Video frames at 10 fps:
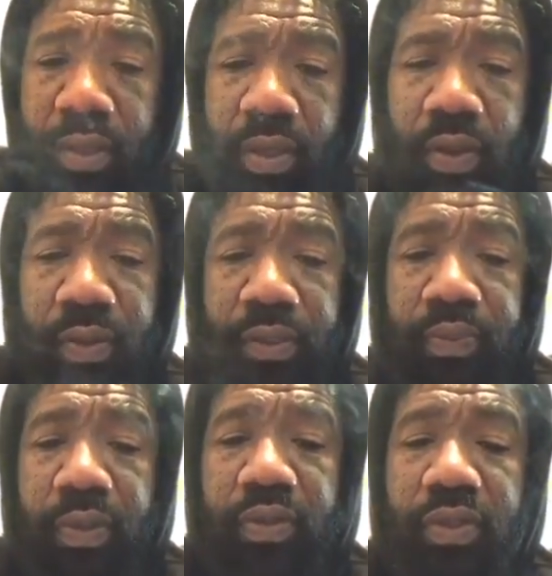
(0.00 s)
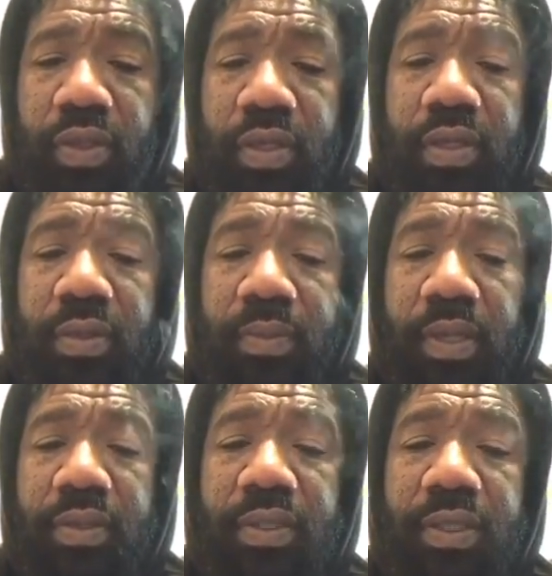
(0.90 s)
Who is bro talking
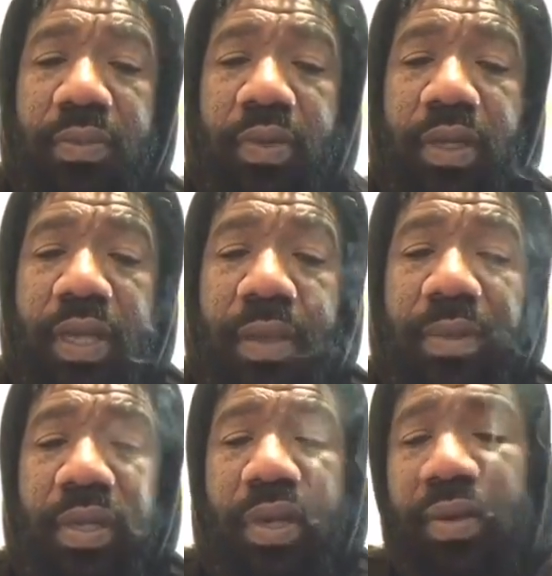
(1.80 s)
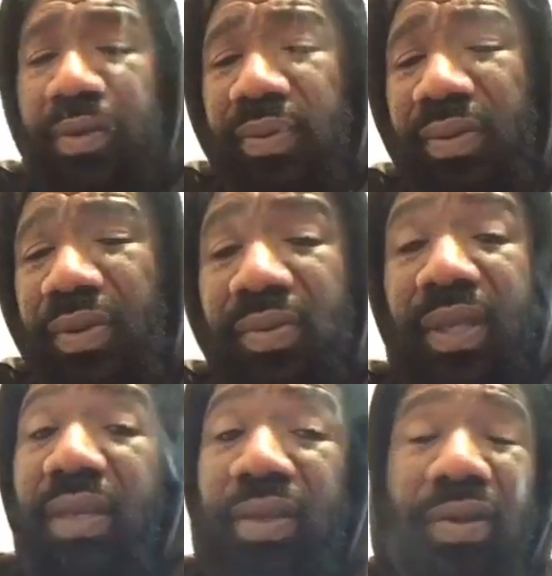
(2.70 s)
about? Someone let me know. Who
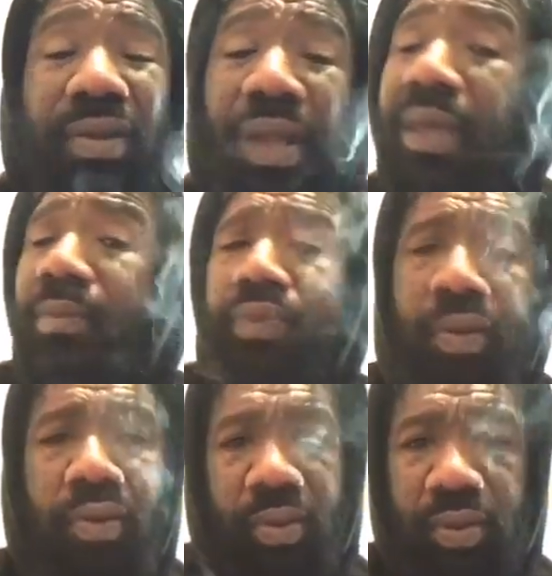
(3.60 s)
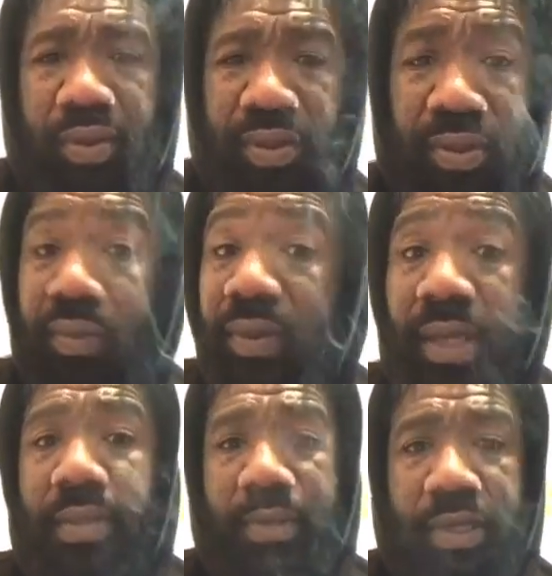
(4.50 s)
kid? You're late, bro. You
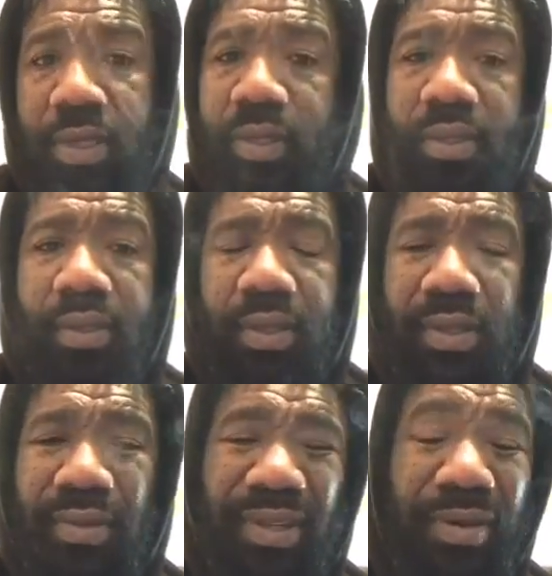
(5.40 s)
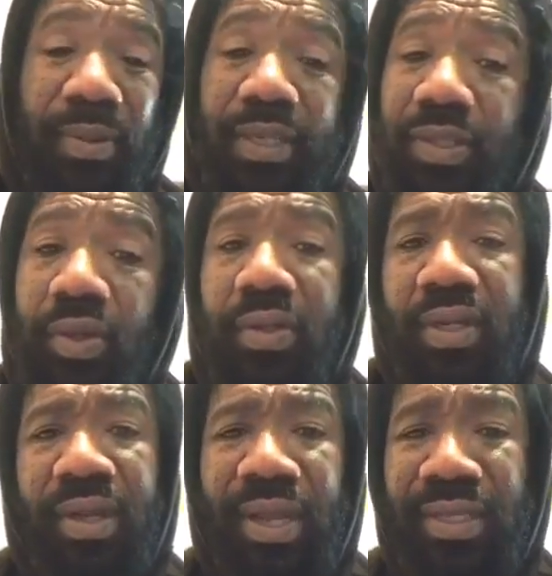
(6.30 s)
late, my nigga. Don't nobody start
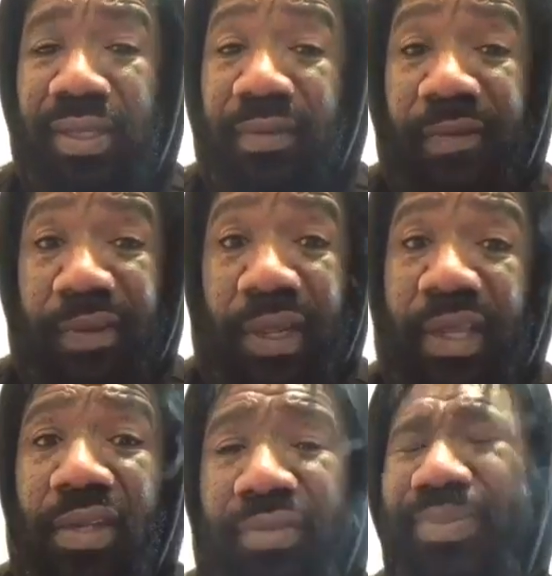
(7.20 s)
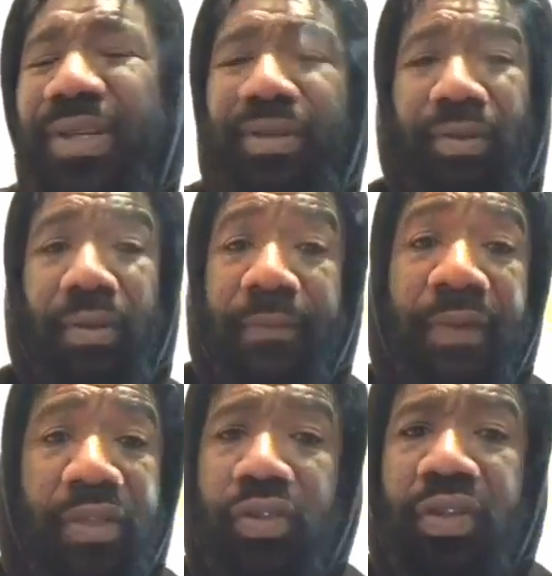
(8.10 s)
the class over for late. Blood. Who the
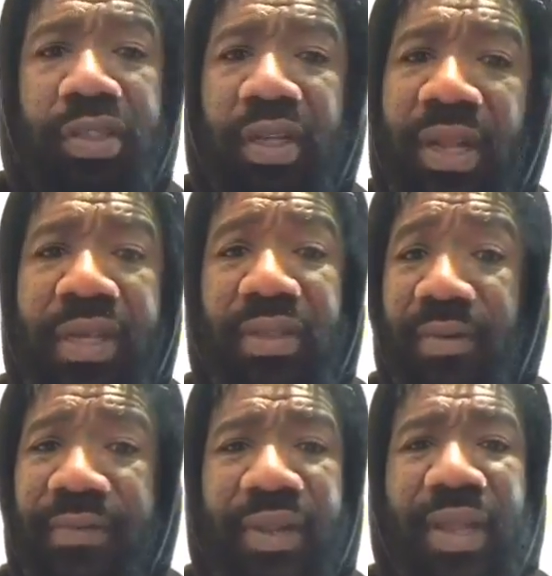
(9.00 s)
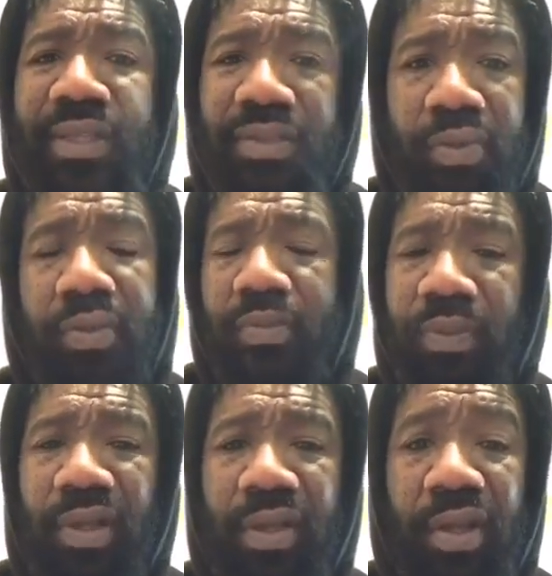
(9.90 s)
fuck starts the class over for late students,
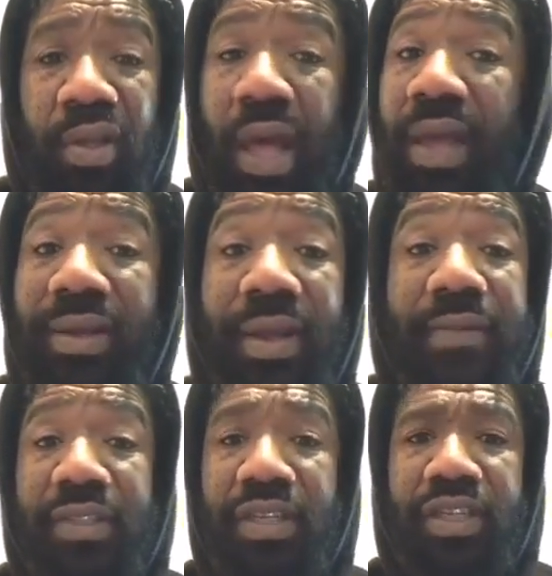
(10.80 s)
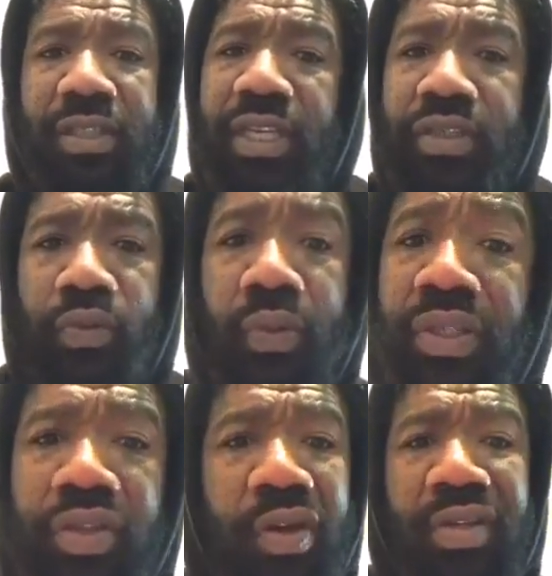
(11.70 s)
blood? I ain't never seen a teacher
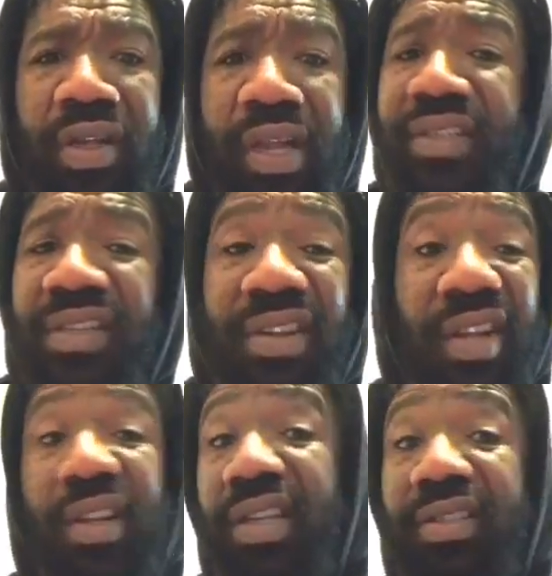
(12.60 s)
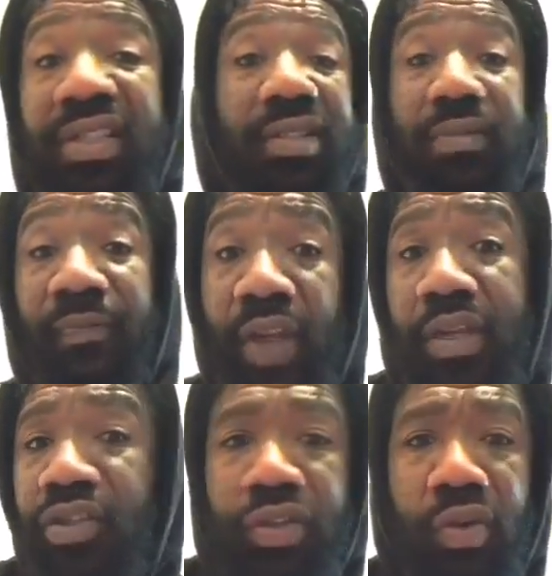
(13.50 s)
restart the lesson because this
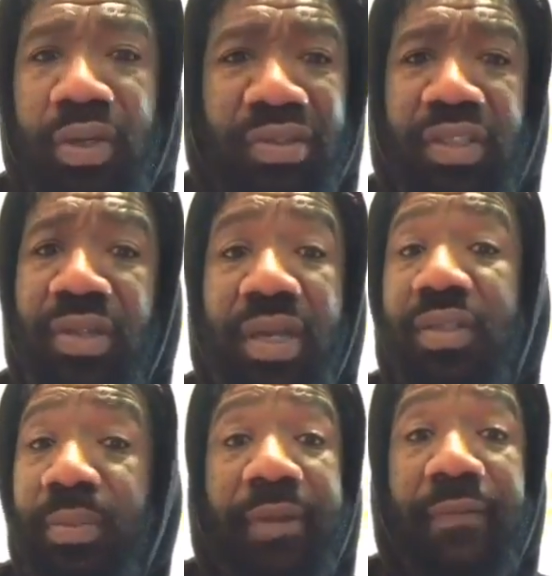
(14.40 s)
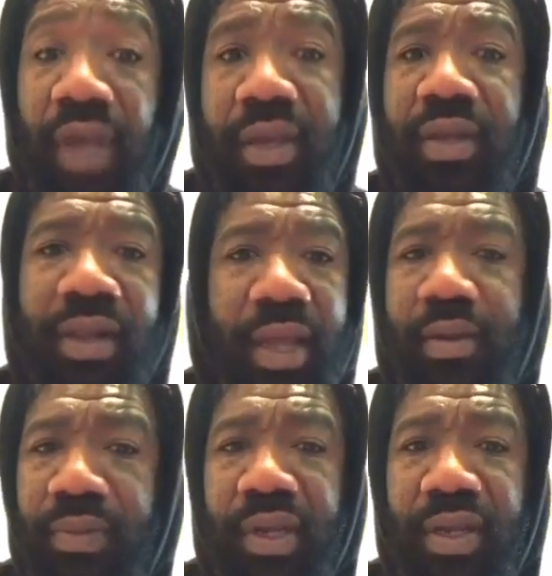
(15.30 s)
fucking student decided to be fucking
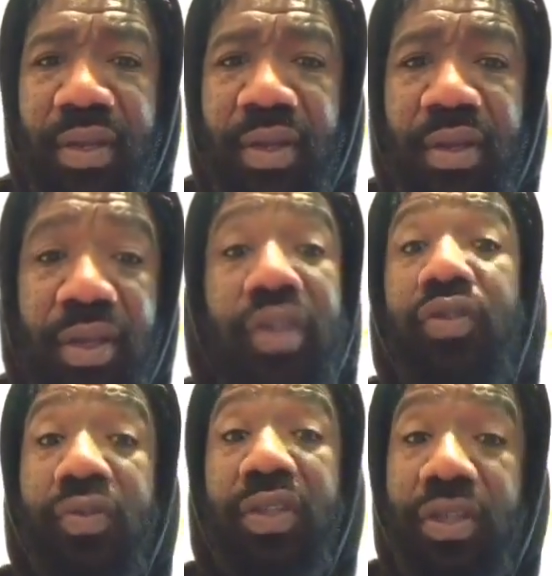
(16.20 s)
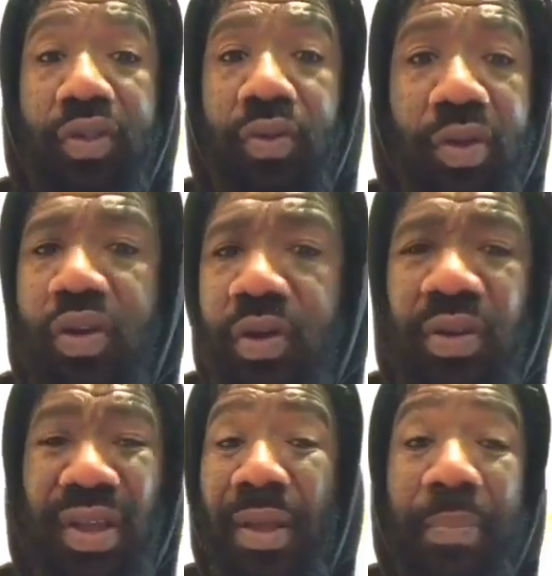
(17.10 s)
late, blood. Because you took too
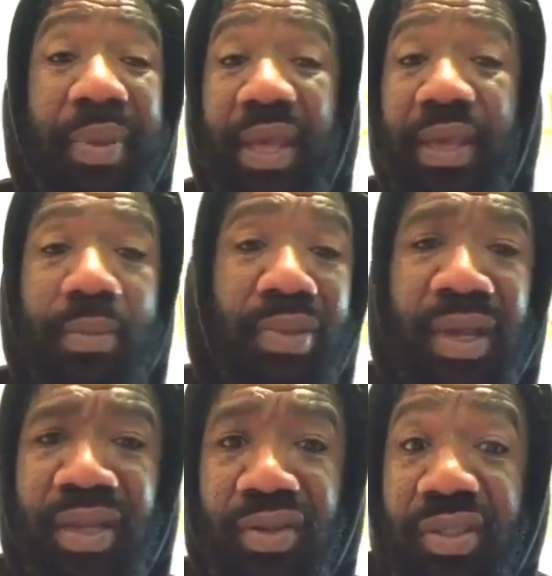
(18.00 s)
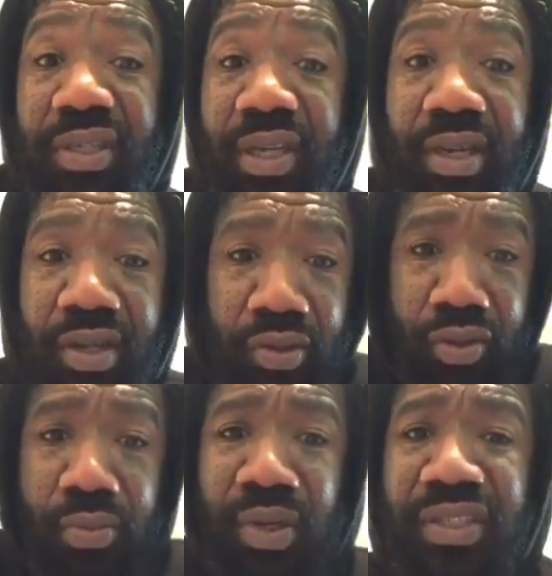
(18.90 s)
long peeing, blood. You shook a little
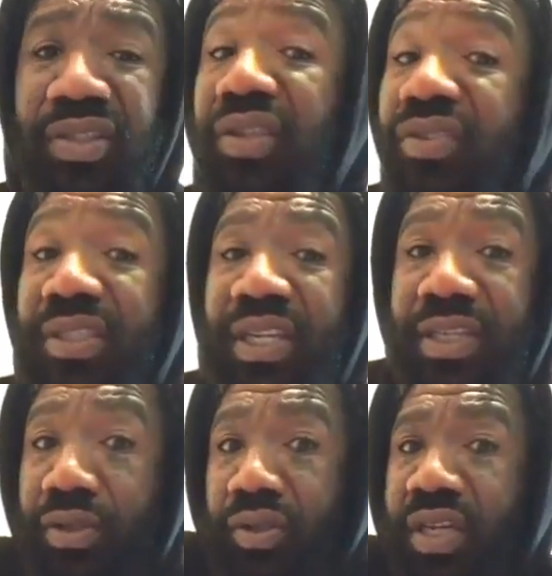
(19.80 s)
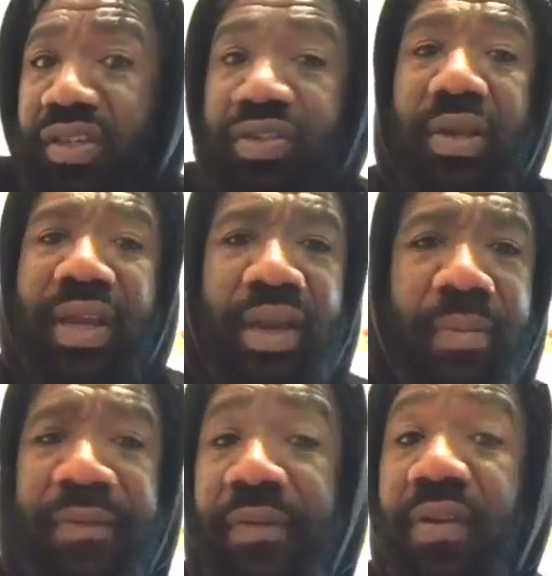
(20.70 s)
too much on your jeans. You tried to dry it
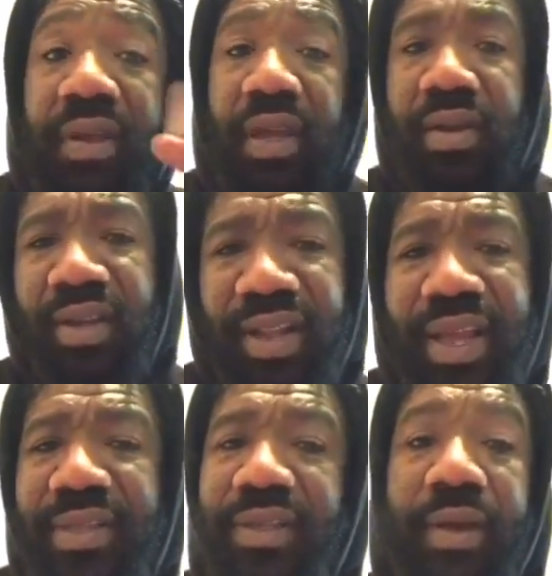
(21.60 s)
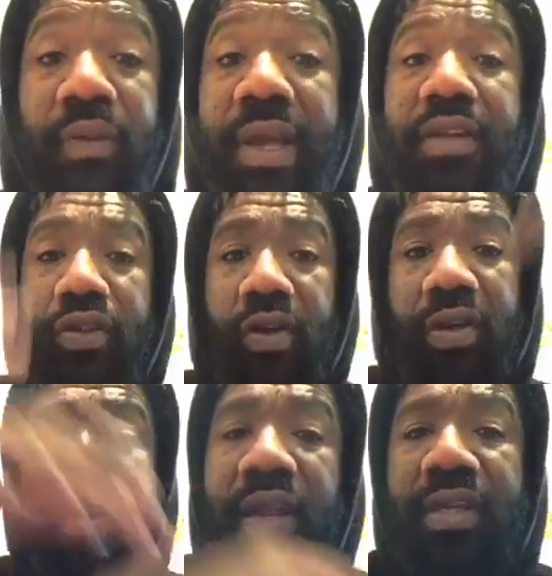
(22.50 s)
out before you came to class. Now we got to start
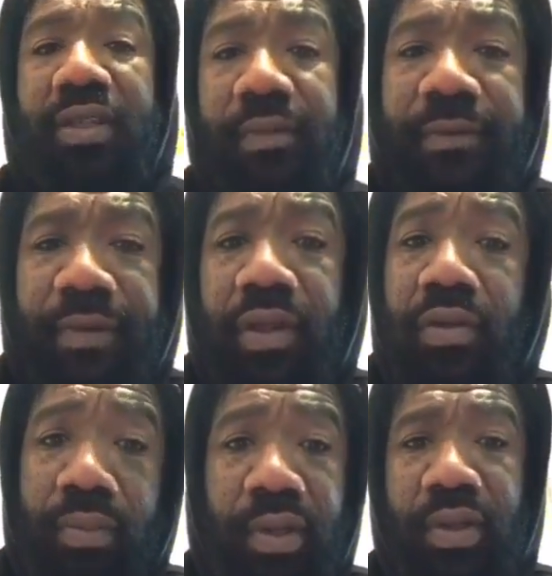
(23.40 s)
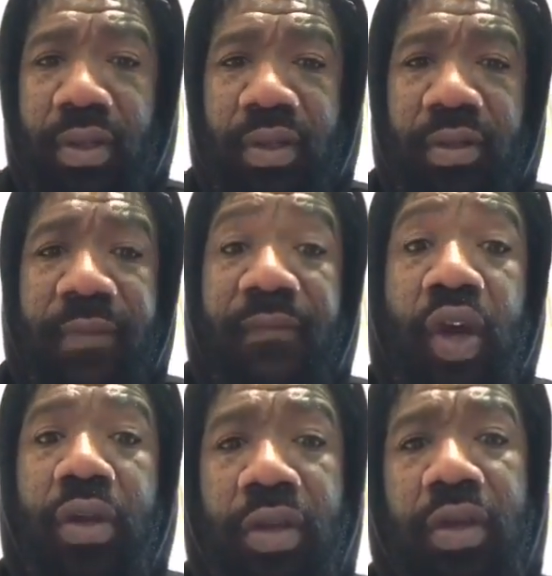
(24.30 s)
the class over for you, blood.
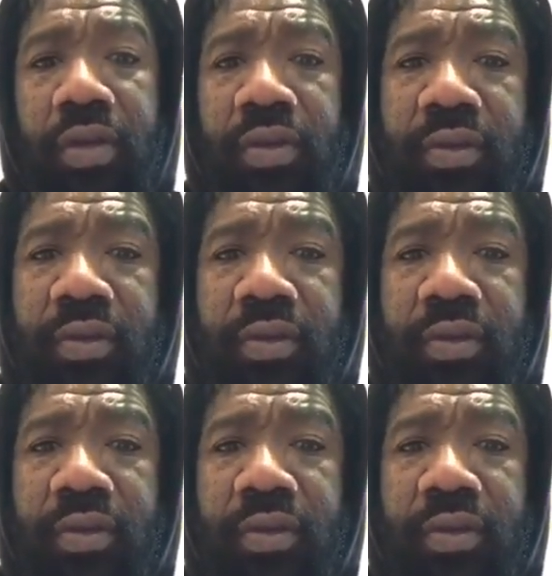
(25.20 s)
Fuck no.